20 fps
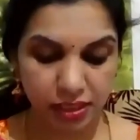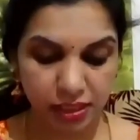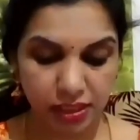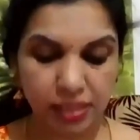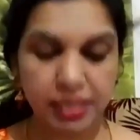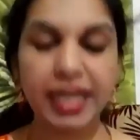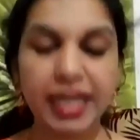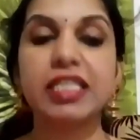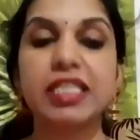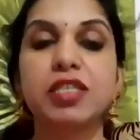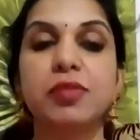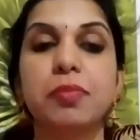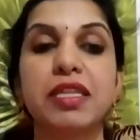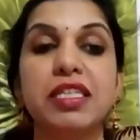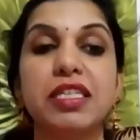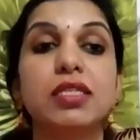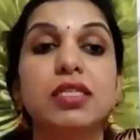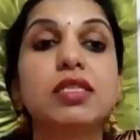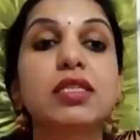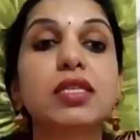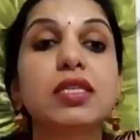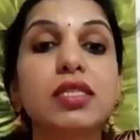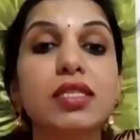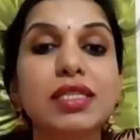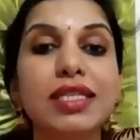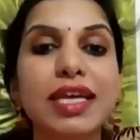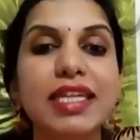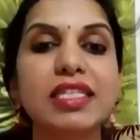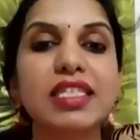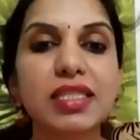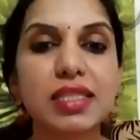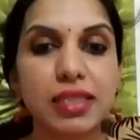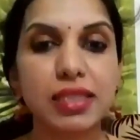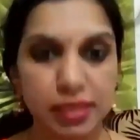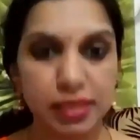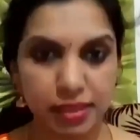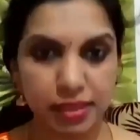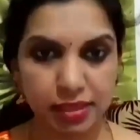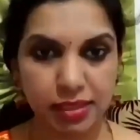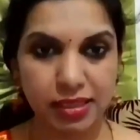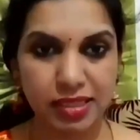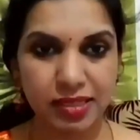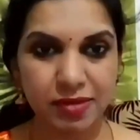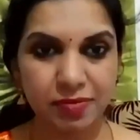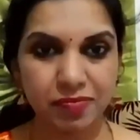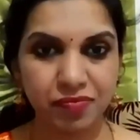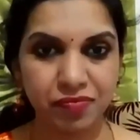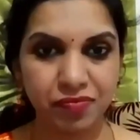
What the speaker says: statements, sentences.